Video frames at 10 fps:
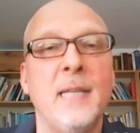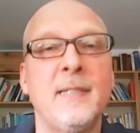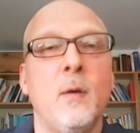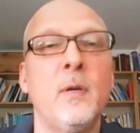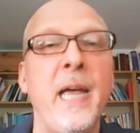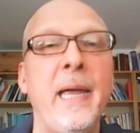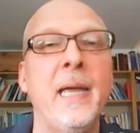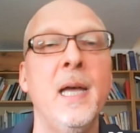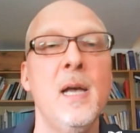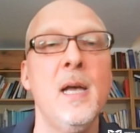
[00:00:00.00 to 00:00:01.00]
And I have to ask,
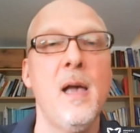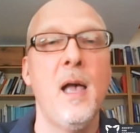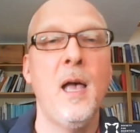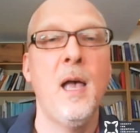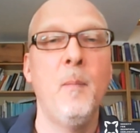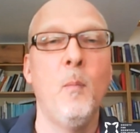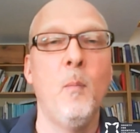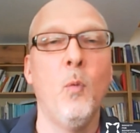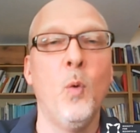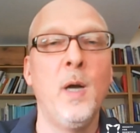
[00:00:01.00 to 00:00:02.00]
okay,
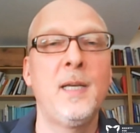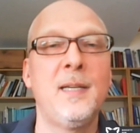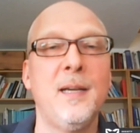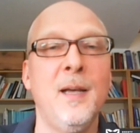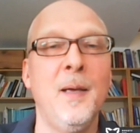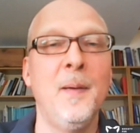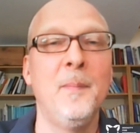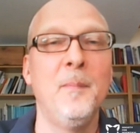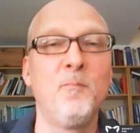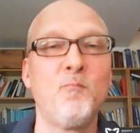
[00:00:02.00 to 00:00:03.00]
um, what,
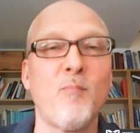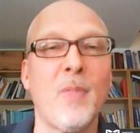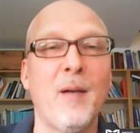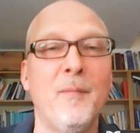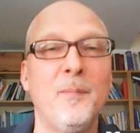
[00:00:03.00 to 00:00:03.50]
um,